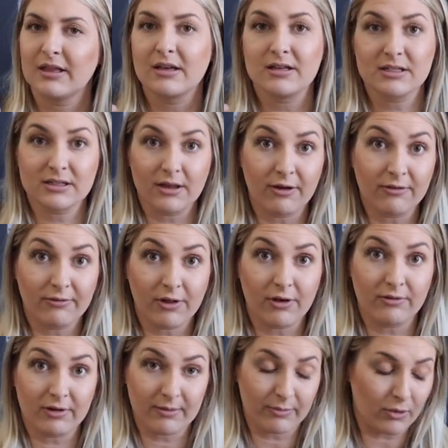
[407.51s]
a slow
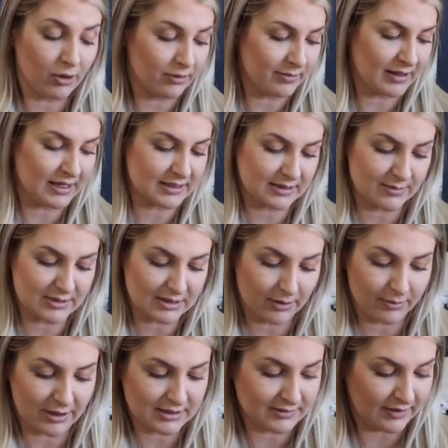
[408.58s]
flow nipple because I'm still
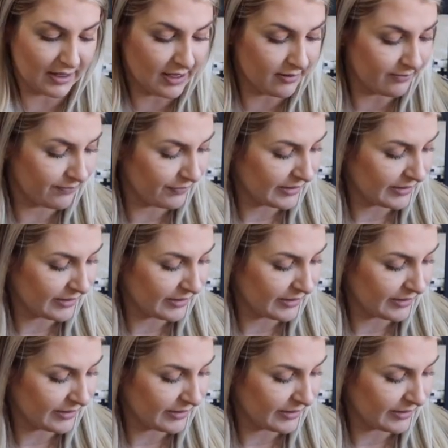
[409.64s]
breastfeeding.